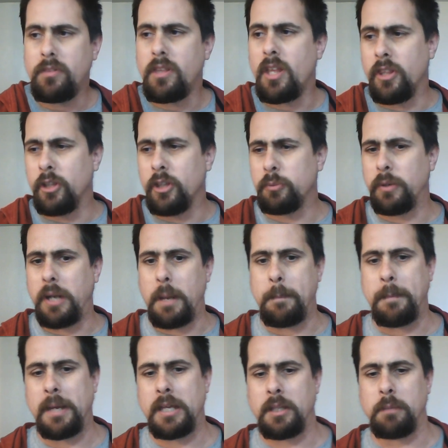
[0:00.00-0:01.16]
This one, I
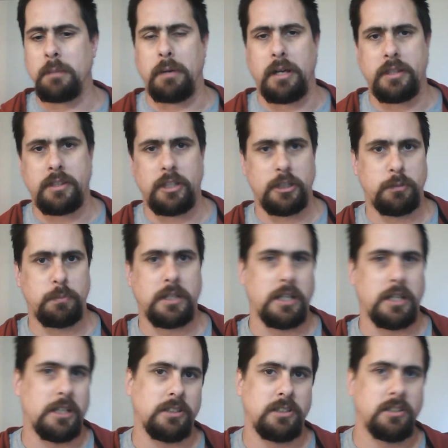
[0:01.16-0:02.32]
mainly bought this
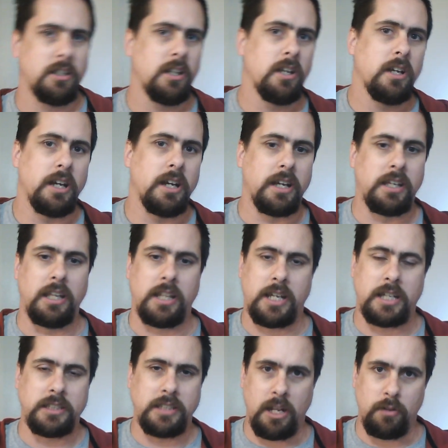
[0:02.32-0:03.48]
because again, like
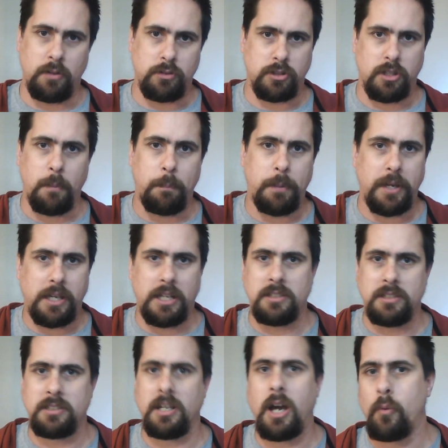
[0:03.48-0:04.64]
I said, if slim
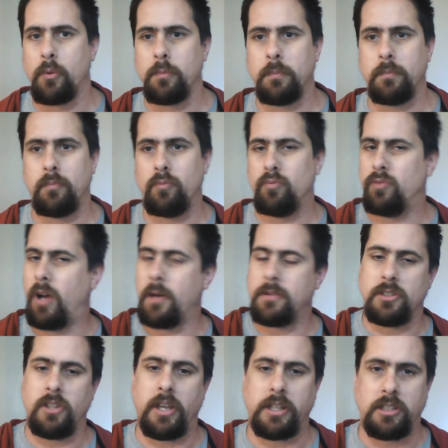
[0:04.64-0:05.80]
pickings, I would I
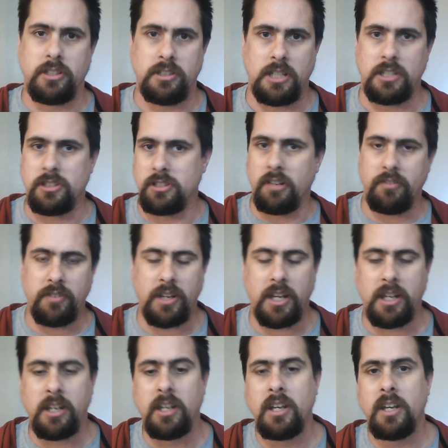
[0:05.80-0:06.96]
just like to send stuff
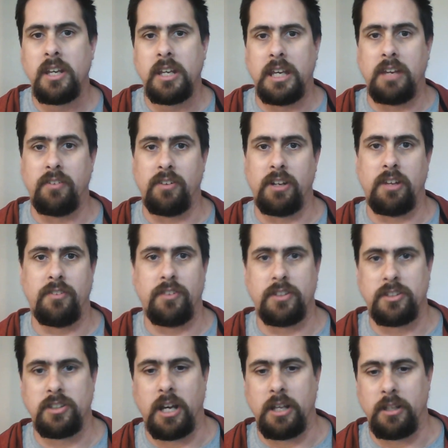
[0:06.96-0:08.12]
in, even if
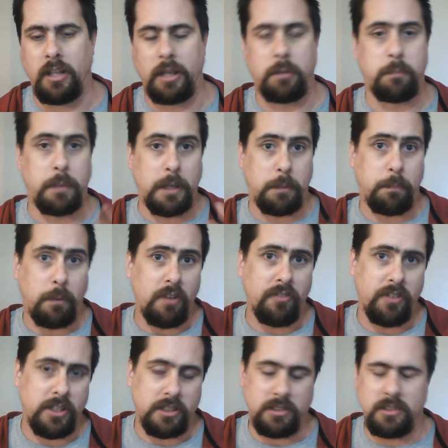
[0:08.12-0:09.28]
it's not like big
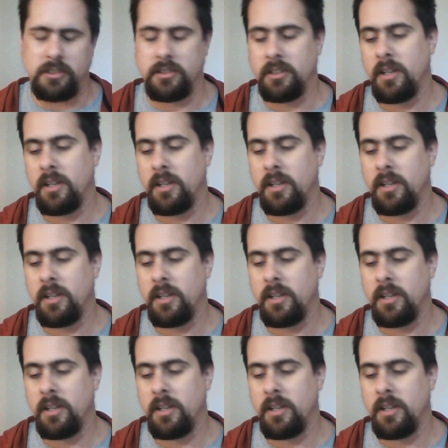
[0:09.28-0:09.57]
profits.